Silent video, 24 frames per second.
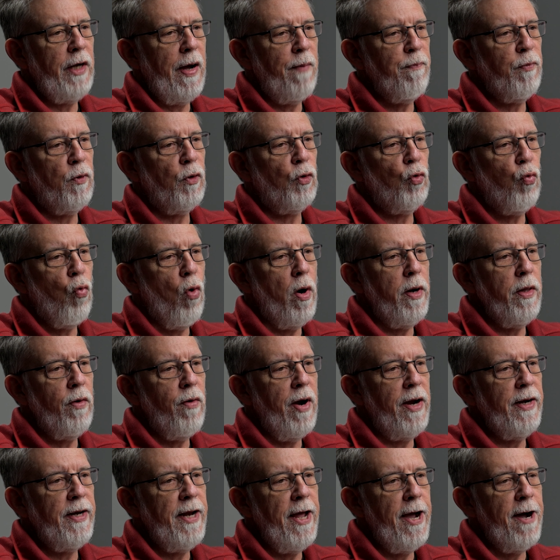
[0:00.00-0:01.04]
chapter 20
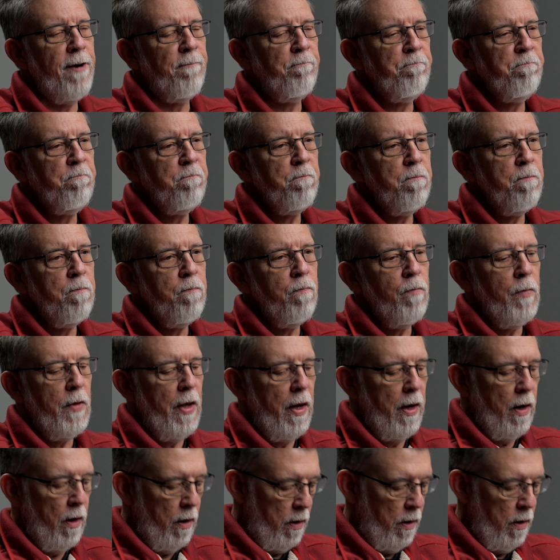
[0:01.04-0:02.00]
right now, uh,